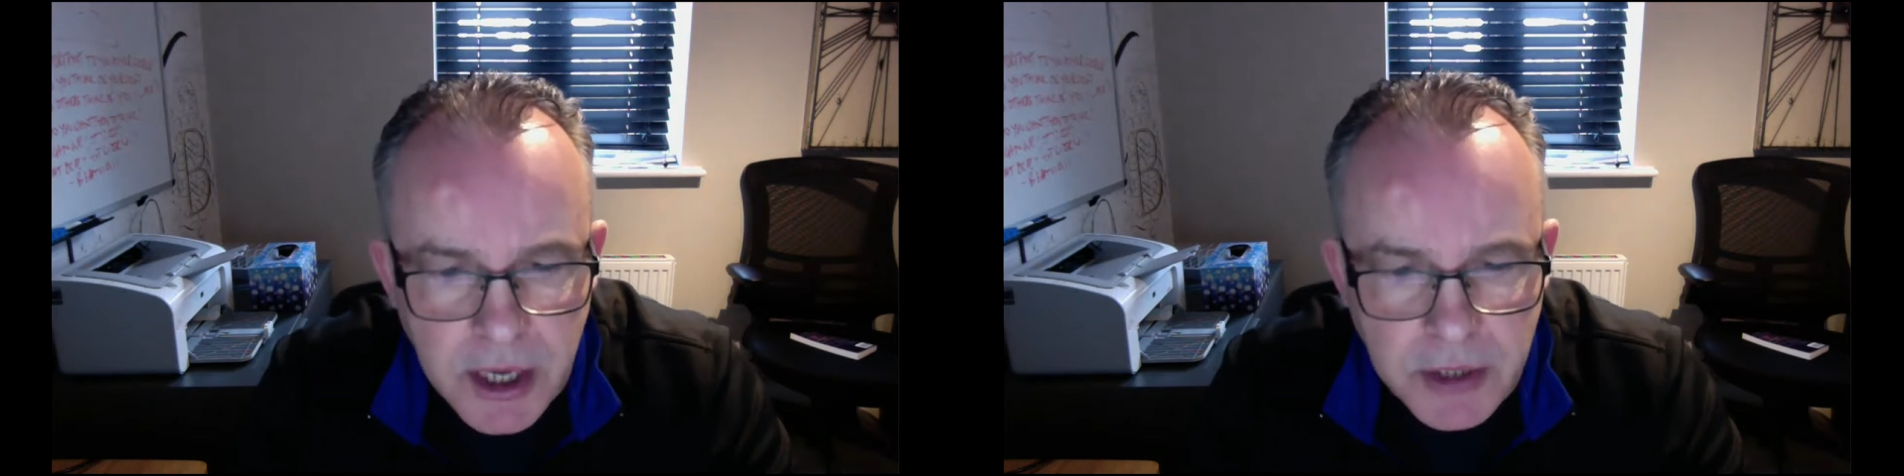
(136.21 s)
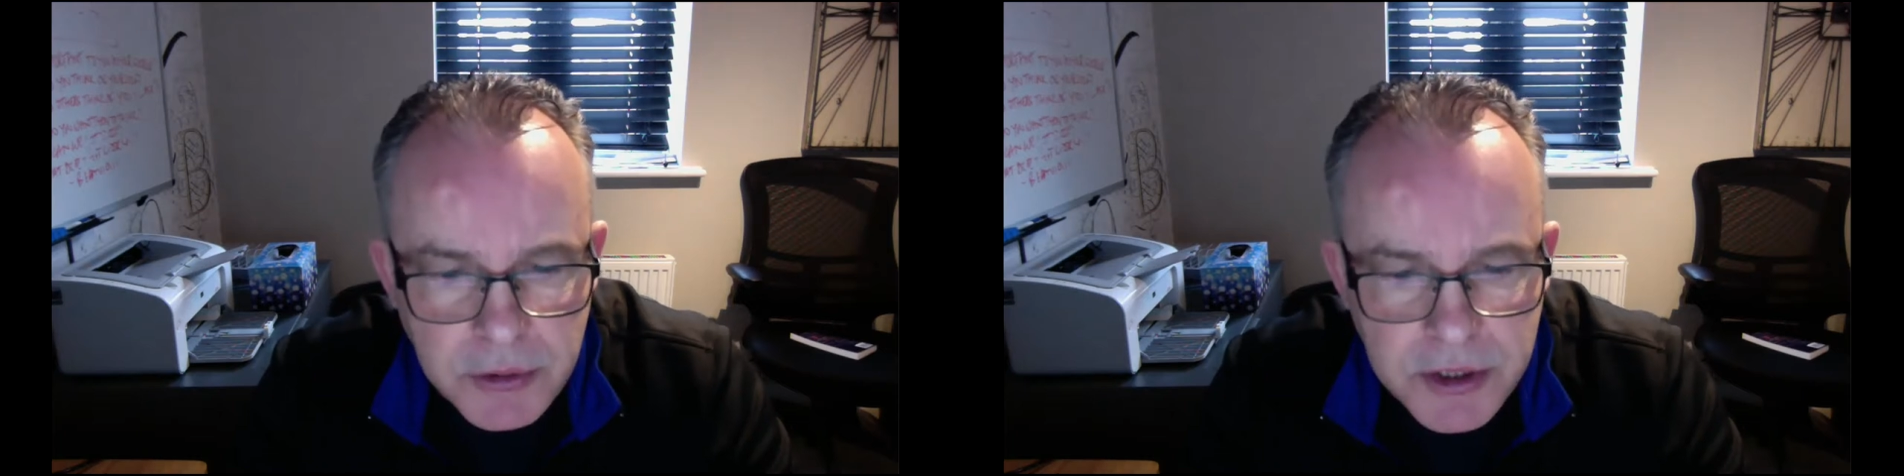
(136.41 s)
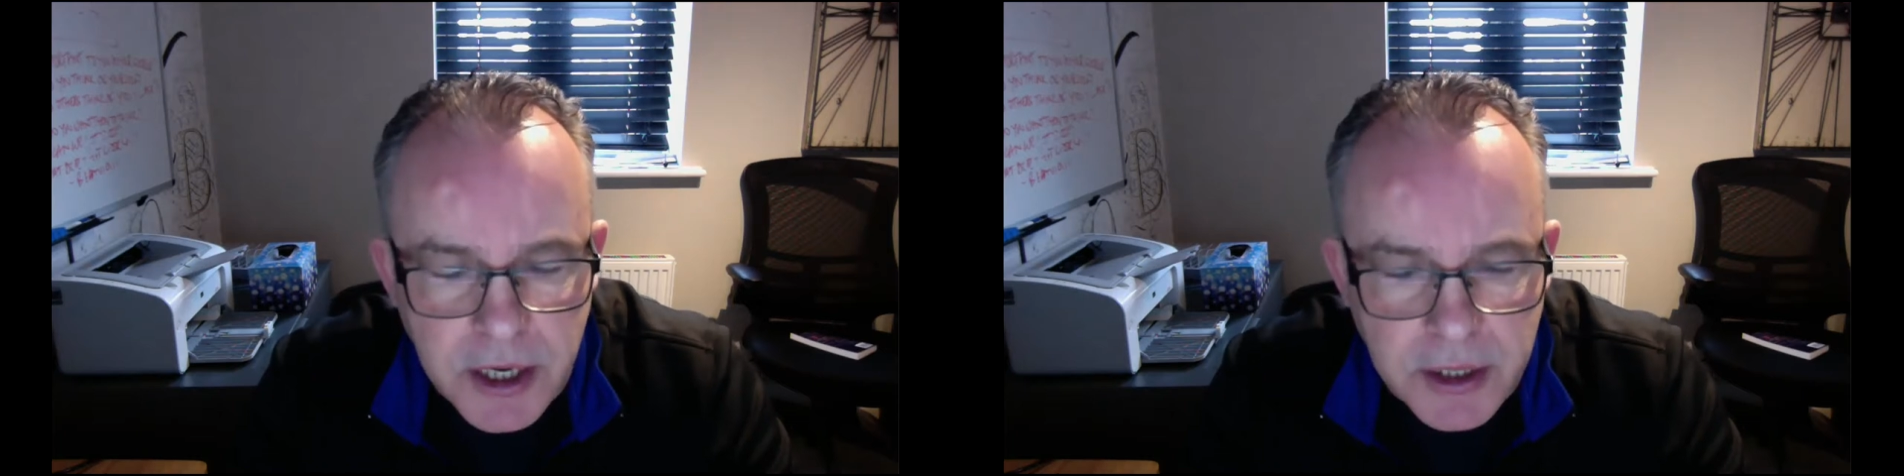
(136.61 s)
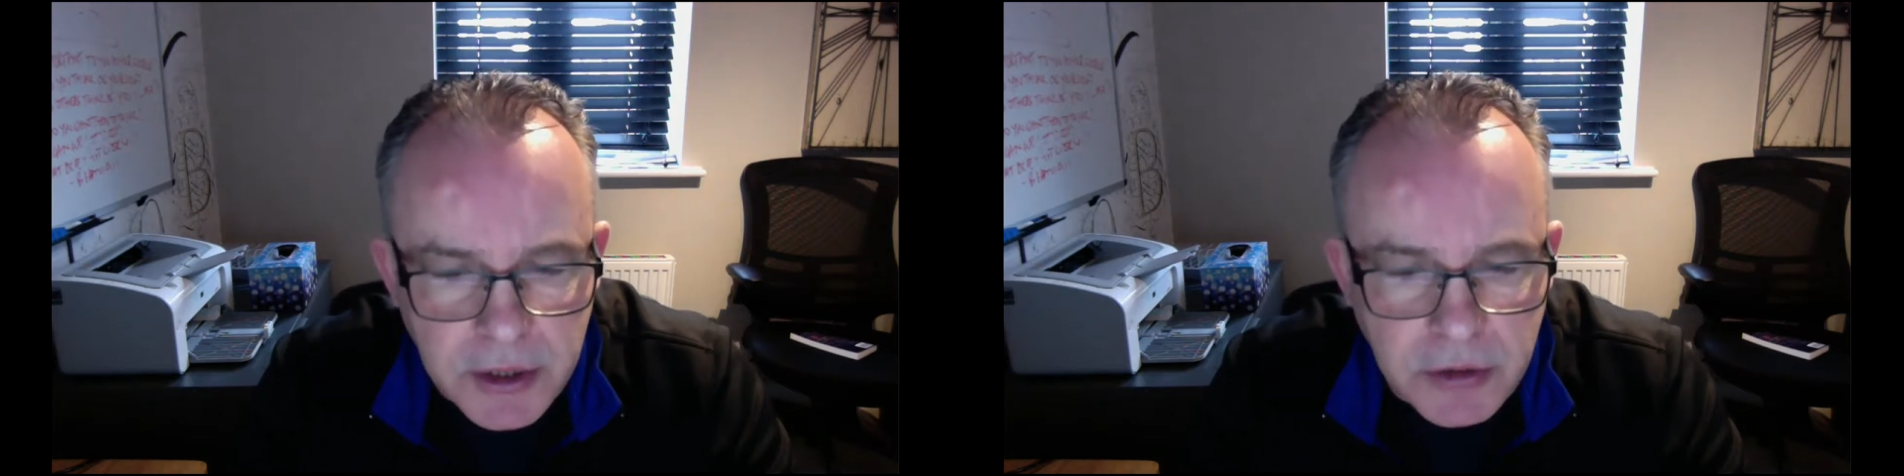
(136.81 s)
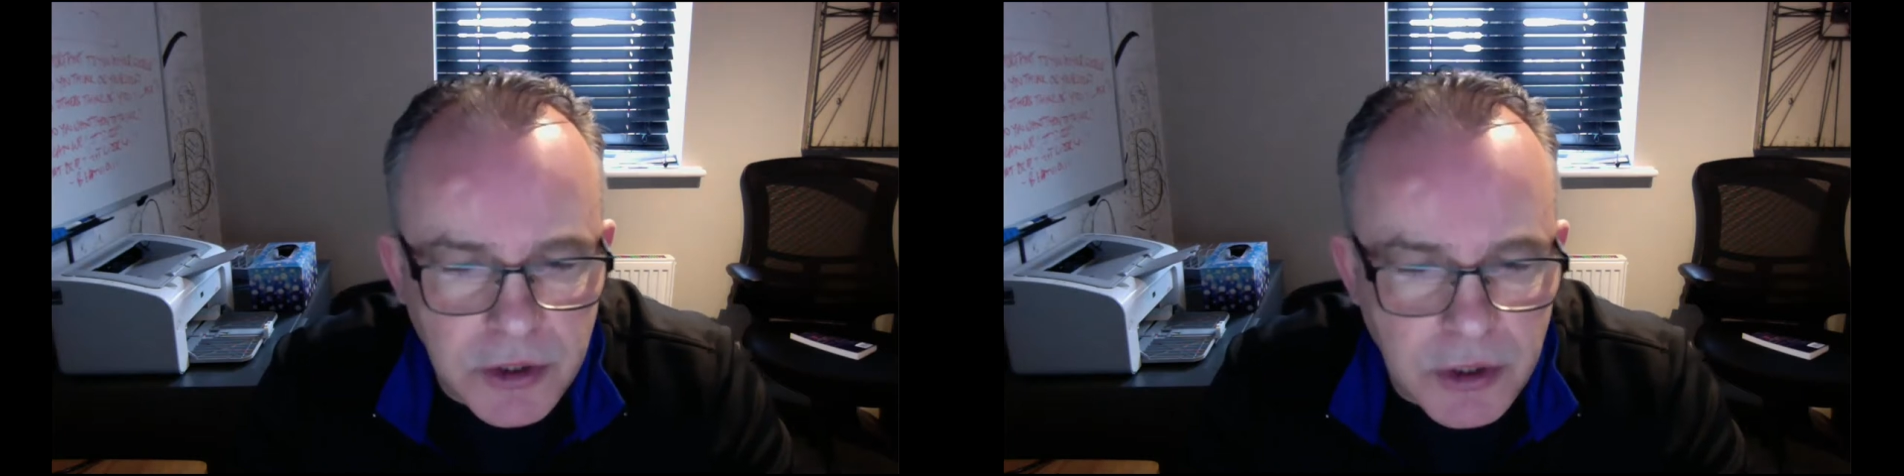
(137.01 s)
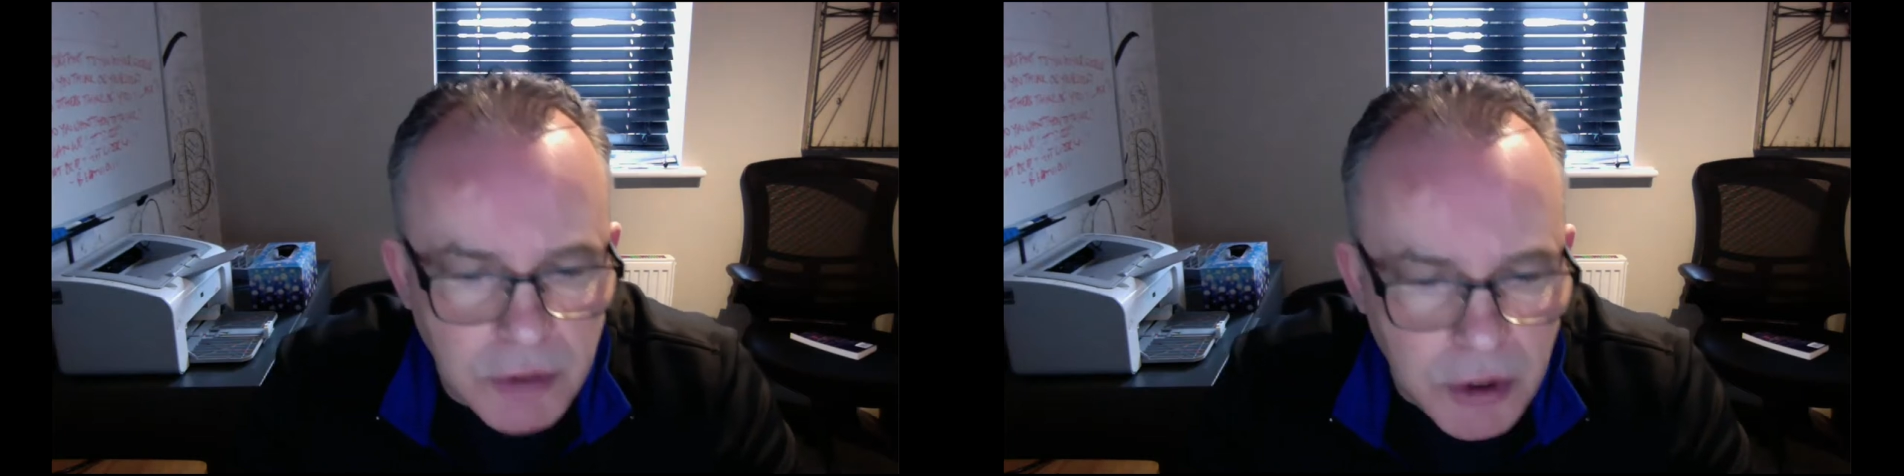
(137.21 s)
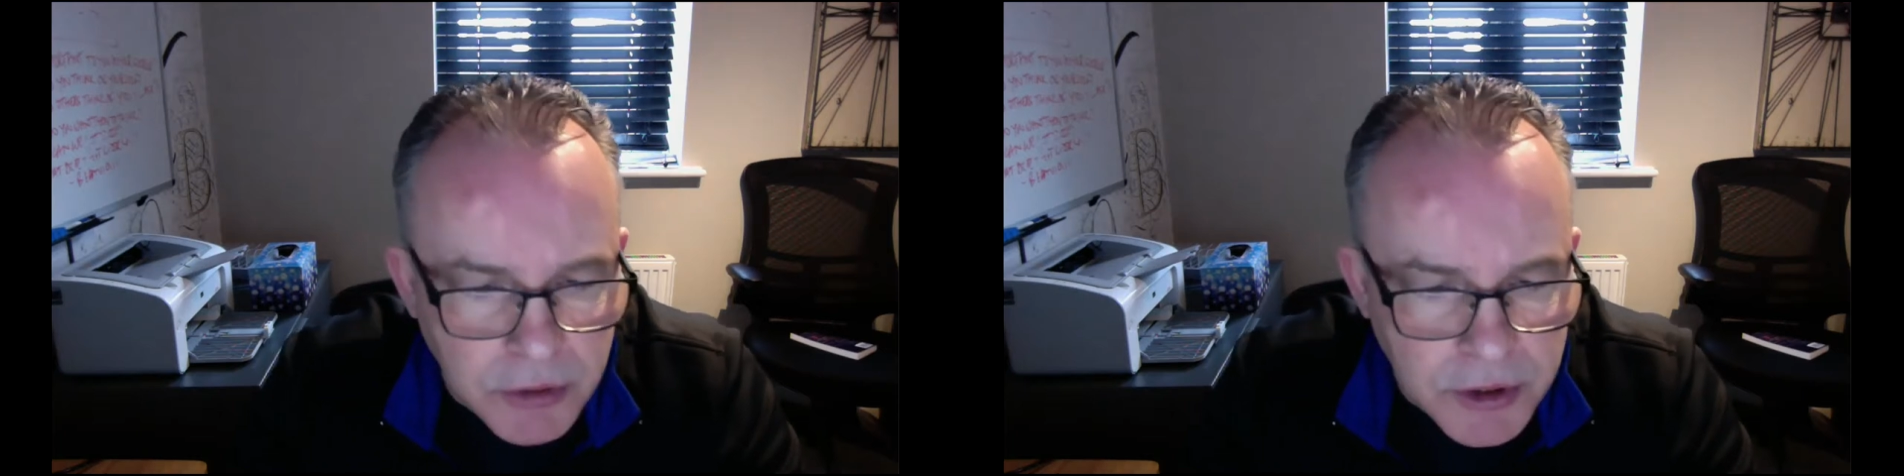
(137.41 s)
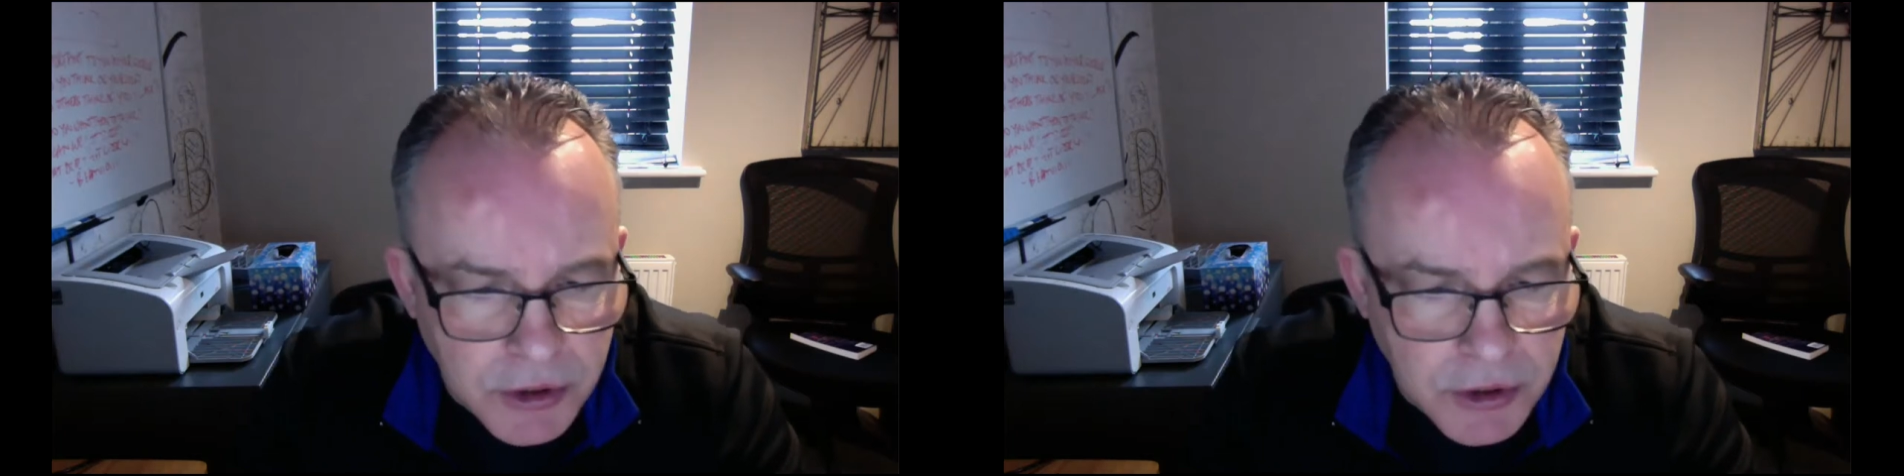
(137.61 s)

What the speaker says: Are you standing under your oath?